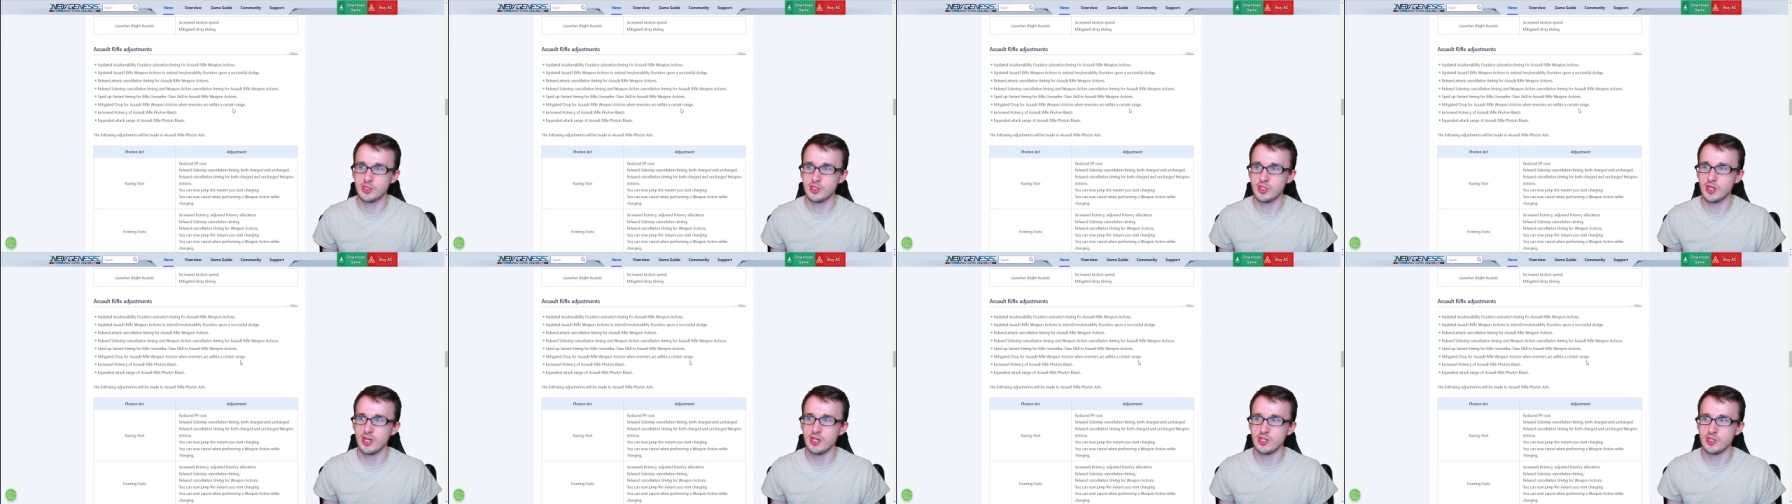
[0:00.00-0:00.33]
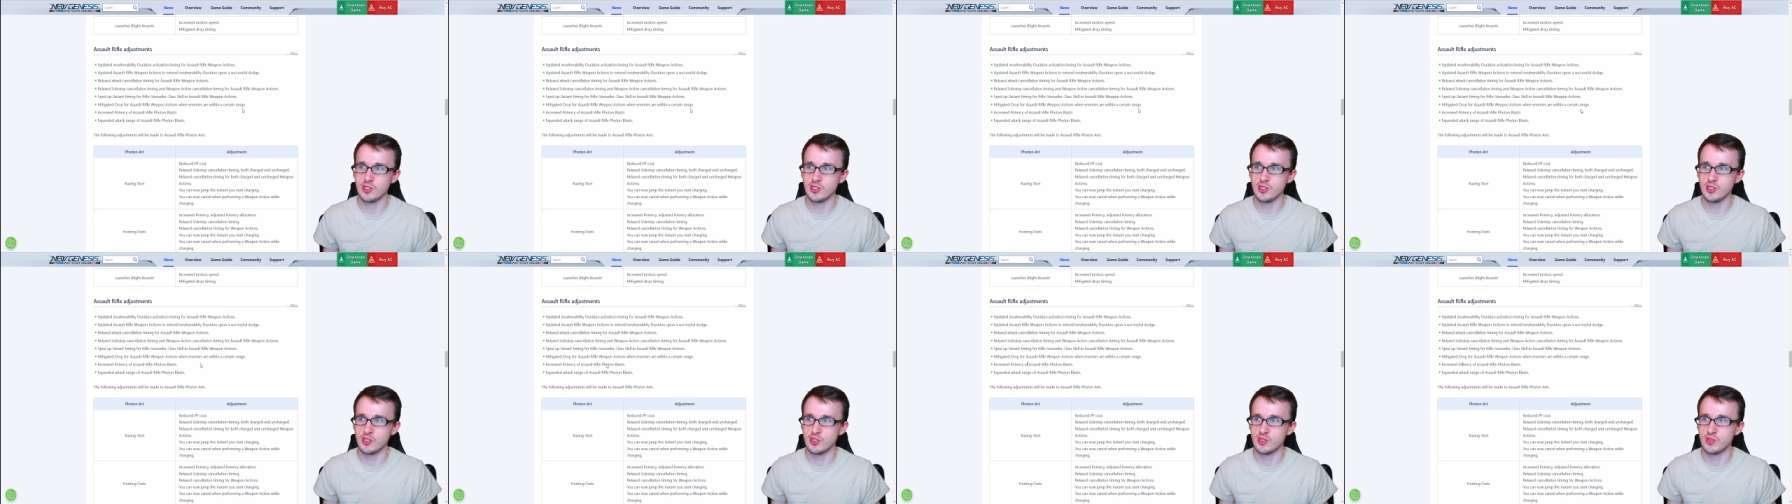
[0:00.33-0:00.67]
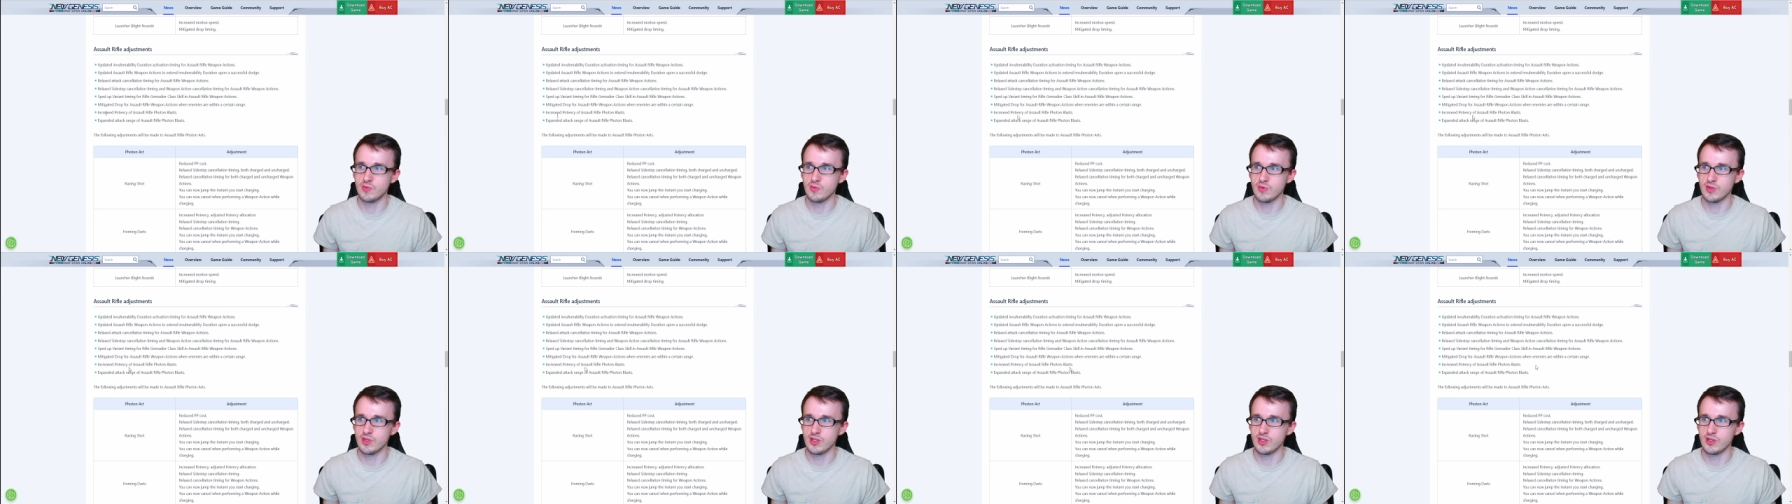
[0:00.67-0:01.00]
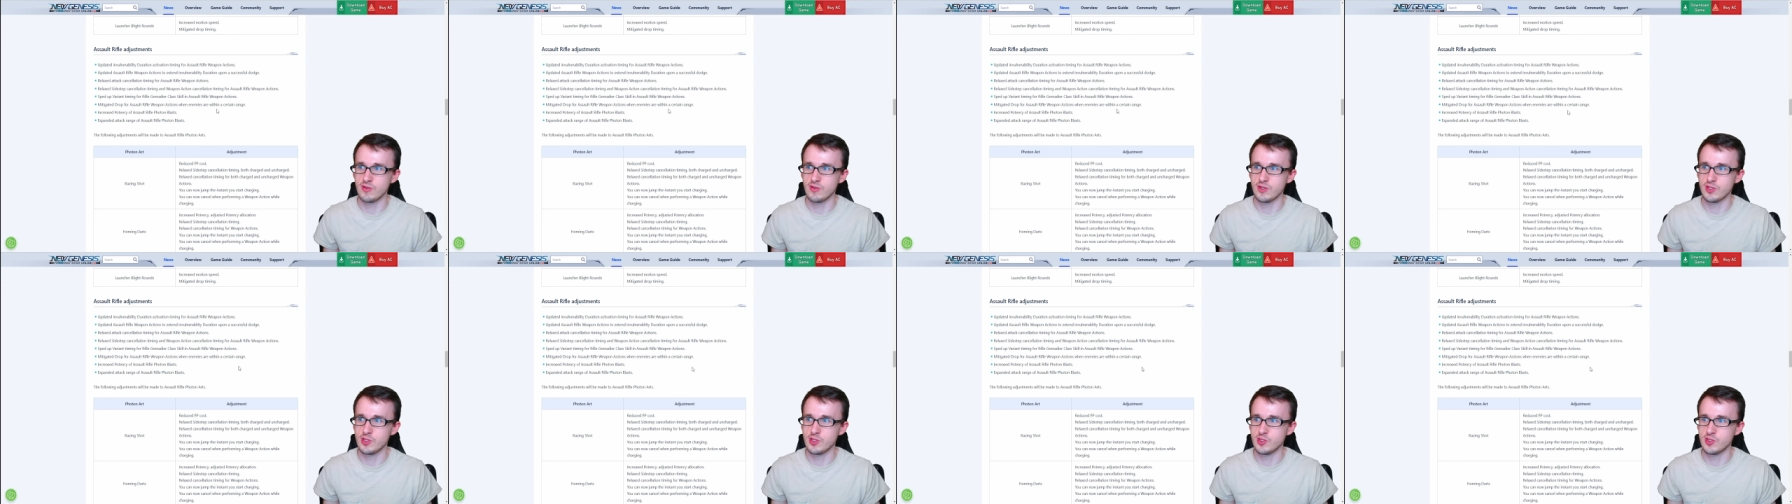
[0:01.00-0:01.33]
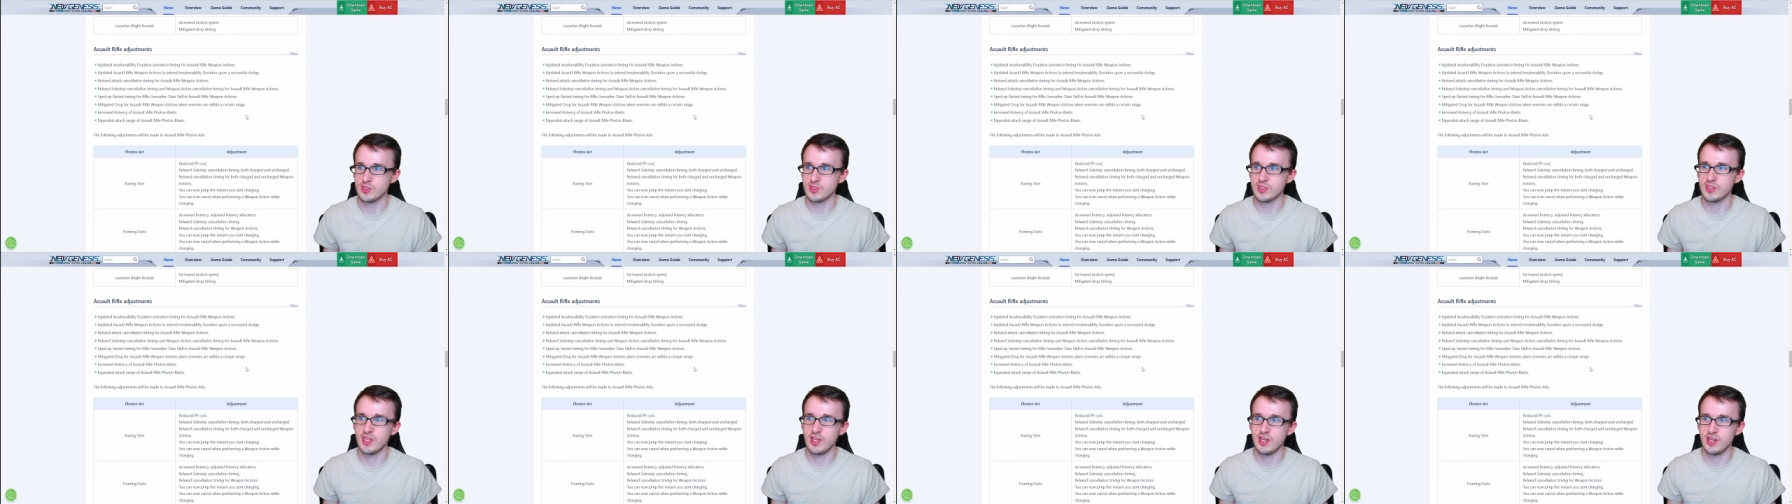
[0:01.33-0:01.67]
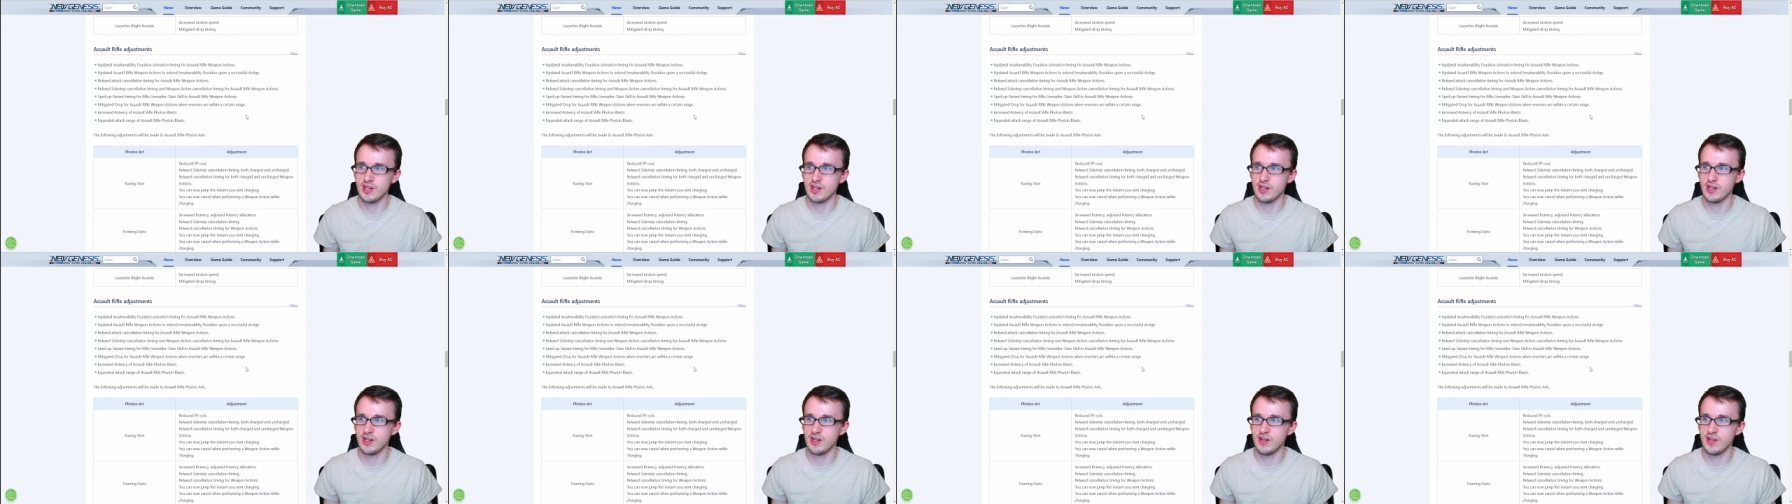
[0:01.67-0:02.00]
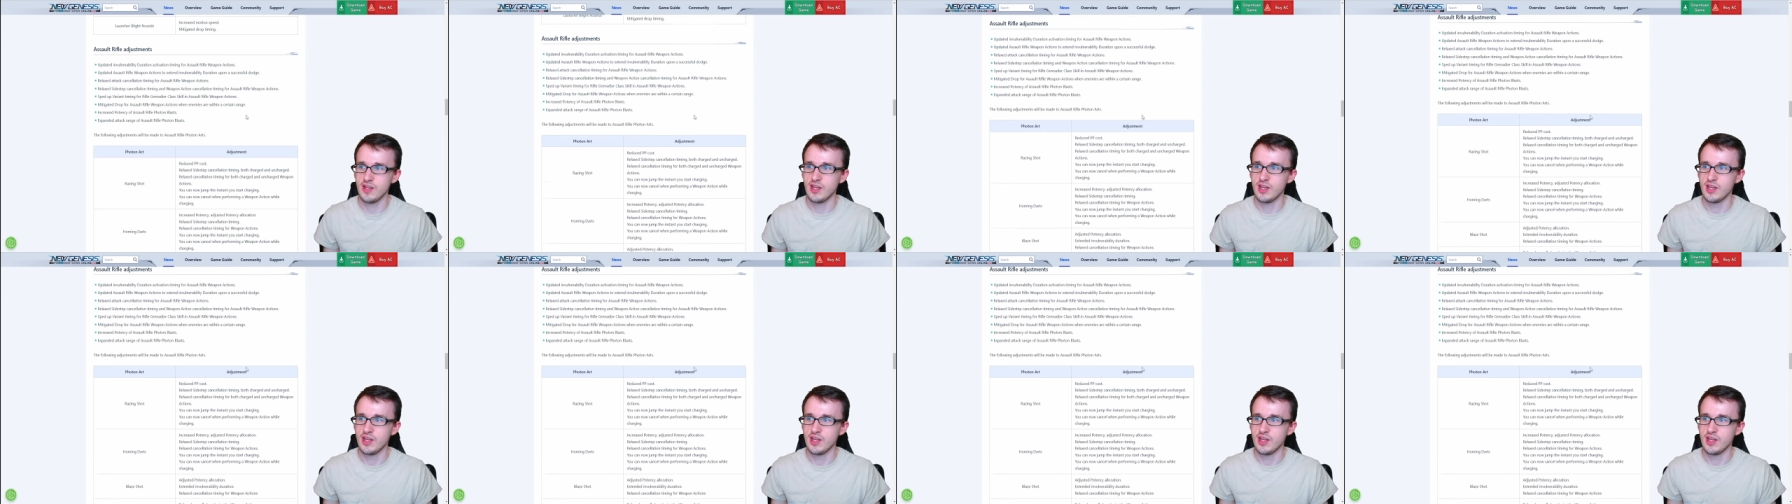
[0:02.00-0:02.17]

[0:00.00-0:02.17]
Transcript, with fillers: changes with increases there,